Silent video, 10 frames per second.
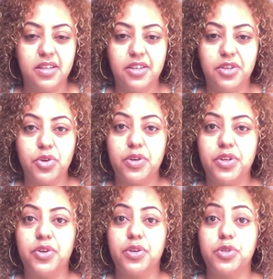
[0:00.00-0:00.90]

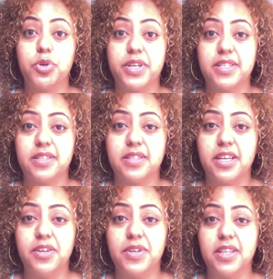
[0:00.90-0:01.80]
your choices
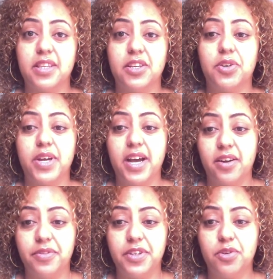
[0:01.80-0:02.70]
that you didn't think you
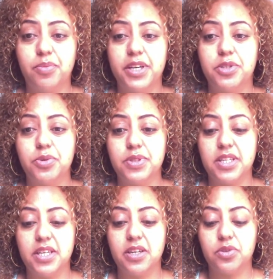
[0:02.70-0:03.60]
have, by
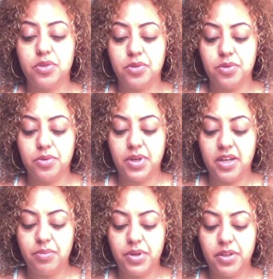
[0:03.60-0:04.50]
choosing to
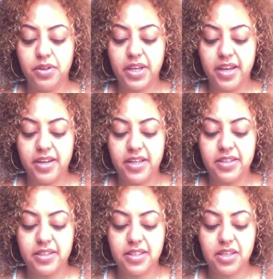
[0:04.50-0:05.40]
look at it
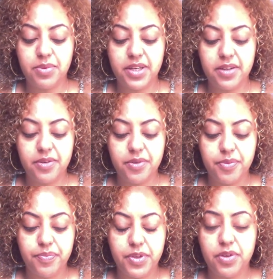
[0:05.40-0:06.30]
and see what
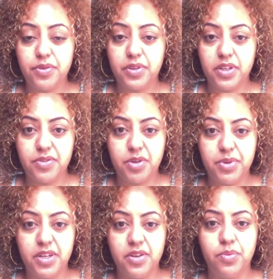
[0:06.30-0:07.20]
you've learned from
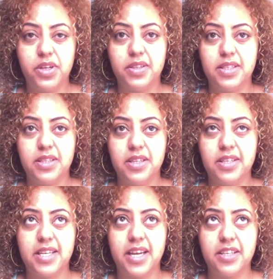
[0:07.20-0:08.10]
it and what it
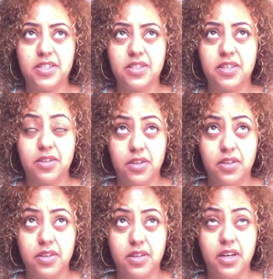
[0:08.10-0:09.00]
has asked
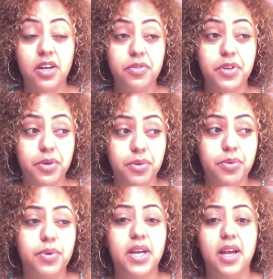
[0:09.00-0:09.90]
of
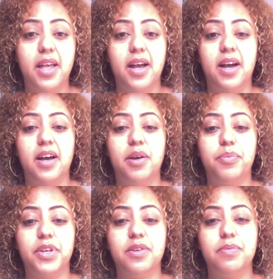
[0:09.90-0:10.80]
you, can